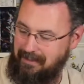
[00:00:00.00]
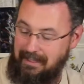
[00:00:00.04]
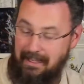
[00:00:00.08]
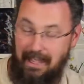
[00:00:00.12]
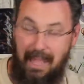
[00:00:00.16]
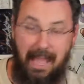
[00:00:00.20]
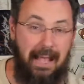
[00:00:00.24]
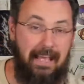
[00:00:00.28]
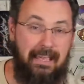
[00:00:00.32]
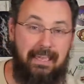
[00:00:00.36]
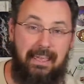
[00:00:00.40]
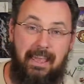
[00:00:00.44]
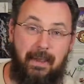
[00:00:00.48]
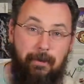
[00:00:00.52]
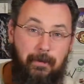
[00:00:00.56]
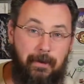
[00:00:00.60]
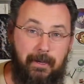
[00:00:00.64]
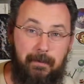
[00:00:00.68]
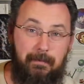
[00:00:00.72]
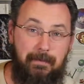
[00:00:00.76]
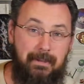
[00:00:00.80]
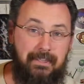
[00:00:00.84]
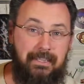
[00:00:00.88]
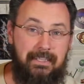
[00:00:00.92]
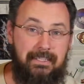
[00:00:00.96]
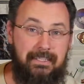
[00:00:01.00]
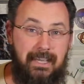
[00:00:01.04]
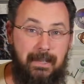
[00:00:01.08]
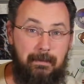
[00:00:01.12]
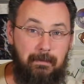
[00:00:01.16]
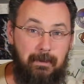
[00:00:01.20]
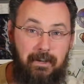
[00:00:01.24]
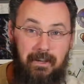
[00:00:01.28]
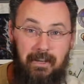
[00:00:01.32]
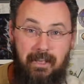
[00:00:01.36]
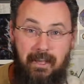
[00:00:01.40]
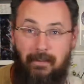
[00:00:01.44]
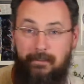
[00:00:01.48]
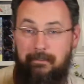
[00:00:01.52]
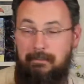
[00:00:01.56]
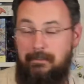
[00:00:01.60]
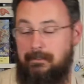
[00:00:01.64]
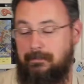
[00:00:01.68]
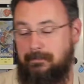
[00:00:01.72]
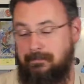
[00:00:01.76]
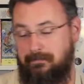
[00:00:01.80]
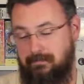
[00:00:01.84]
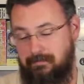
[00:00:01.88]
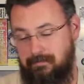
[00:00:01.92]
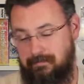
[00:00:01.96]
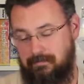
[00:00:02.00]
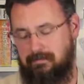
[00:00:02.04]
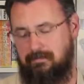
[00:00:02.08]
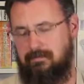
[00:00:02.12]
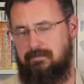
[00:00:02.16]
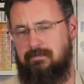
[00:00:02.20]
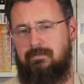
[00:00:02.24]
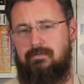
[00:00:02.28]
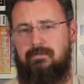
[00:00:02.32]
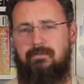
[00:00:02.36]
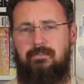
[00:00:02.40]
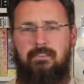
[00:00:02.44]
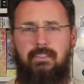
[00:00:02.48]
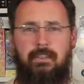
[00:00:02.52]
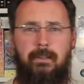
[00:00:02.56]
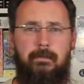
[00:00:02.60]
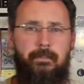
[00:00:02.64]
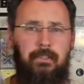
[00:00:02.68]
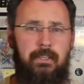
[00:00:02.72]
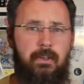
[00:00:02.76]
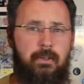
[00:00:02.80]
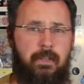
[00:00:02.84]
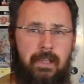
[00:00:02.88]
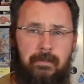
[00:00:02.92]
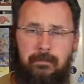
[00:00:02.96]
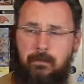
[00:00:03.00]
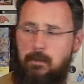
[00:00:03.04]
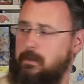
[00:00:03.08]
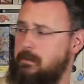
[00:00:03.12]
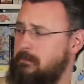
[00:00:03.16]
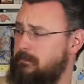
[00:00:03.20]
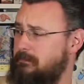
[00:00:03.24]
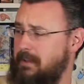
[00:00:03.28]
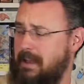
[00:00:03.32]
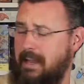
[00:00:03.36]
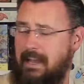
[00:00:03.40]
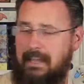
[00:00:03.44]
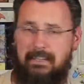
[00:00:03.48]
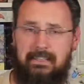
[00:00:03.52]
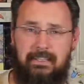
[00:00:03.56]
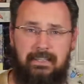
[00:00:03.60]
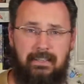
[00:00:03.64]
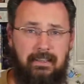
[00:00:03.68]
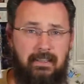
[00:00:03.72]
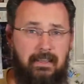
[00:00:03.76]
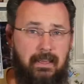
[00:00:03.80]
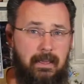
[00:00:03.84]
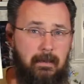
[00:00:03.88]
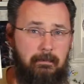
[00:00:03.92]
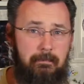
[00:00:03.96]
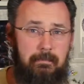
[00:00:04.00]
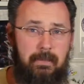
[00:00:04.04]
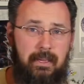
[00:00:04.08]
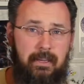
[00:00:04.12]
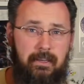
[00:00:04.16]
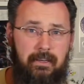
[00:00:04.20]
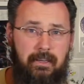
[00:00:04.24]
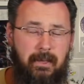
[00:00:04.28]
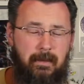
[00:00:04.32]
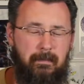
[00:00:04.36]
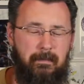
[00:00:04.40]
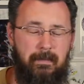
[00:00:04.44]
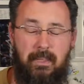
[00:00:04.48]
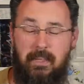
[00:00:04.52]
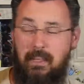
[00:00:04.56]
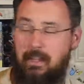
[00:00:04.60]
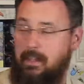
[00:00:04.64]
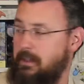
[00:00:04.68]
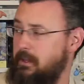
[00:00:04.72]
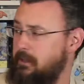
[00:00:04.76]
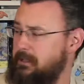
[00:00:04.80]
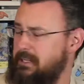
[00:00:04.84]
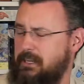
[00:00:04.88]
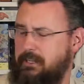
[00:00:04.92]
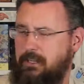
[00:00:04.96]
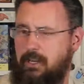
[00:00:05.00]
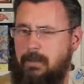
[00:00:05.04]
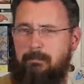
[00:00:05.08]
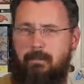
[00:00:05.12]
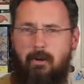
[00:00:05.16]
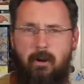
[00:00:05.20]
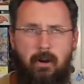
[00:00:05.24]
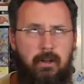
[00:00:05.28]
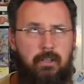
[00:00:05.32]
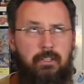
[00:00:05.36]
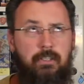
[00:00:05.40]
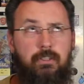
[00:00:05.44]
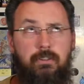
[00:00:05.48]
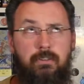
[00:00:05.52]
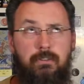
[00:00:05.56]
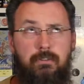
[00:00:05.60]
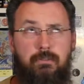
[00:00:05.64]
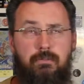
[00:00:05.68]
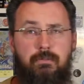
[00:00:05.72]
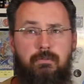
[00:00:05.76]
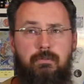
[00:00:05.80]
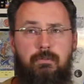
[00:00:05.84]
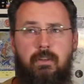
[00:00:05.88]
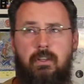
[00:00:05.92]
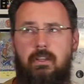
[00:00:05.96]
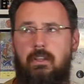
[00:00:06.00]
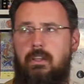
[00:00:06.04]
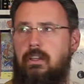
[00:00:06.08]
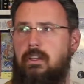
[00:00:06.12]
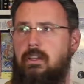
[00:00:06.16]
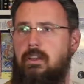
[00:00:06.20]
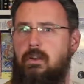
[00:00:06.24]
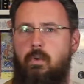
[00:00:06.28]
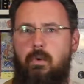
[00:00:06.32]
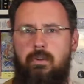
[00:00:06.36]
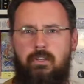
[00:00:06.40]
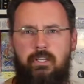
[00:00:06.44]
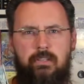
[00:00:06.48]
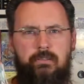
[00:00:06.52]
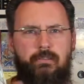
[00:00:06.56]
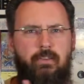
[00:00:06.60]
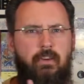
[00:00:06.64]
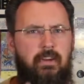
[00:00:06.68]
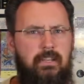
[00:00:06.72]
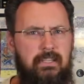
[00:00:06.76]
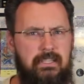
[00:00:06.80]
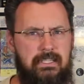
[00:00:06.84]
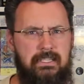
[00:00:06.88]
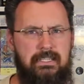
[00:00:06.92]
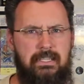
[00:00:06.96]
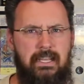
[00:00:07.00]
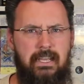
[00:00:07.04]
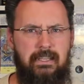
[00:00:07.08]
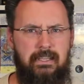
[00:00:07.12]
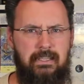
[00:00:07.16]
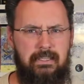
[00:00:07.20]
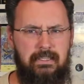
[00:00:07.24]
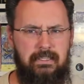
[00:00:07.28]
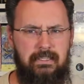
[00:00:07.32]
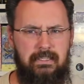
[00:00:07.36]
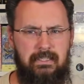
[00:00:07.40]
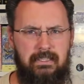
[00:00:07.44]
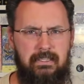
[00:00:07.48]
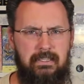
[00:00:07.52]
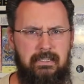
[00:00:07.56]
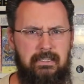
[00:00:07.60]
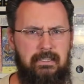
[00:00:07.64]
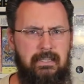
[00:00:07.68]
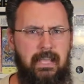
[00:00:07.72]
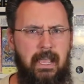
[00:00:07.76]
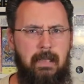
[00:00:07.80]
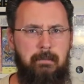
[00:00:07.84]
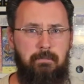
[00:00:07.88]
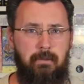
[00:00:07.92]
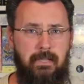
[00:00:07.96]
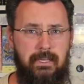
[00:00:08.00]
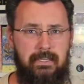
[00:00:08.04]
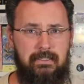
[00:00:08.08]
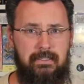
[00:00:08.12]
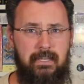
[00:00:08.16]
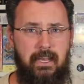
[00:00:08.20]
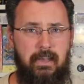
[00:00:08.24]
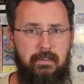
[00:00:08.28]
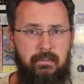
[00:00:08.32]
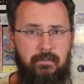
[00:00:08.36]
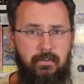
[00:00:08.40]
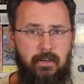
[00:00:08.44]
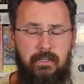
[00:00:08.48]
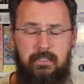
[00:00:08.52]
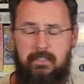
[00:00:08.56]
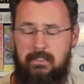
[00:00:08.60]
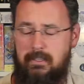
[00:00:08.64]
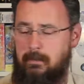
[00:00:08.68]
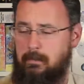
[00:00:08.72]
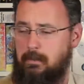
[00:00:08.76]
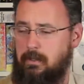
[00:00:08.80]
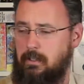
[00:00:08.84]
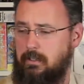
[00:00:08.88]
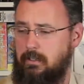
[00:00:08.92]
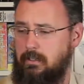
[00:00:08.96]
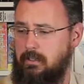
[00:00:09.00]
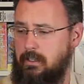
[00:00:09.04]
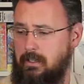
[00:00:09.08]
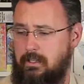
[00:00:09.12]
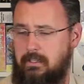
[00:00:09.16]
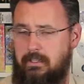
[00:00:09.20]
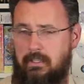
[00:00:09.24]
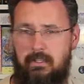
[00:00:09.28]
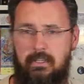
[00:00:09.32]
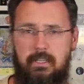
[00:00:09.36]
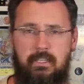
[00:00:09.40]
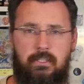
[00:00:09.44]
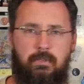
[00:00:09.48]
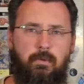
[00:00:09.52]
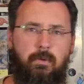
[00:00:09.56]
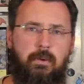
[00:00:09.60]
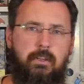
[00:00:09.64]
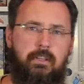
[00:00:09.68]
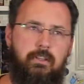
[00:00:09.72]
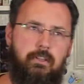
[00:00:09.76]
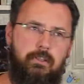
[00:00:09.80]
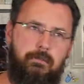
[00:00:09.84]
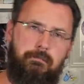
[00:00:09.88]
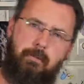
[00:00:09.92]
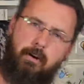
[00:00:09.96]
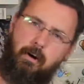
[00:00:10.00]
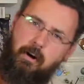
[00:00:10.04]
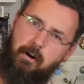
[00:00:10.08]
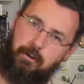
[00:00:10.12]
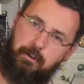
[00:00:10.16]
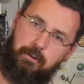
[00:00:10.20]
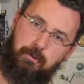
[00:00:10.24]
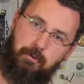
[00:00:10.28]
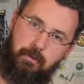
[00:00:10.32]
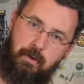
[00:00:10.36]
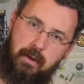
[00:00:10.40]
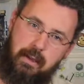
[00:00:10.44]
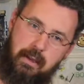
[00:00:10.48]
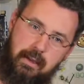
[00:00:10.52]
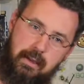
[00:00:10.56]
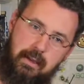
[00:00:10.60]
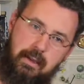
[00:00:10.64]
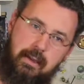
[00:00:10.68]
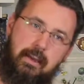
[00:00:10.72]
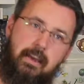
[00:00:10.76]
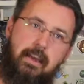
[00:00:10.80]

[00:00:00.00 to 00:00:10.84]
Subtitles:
I can't recommend this game enough. So yeah, if you can find it, pick it up. There's actually a part 2, which is very, this gameplay style is very similar to this one. There's part 3,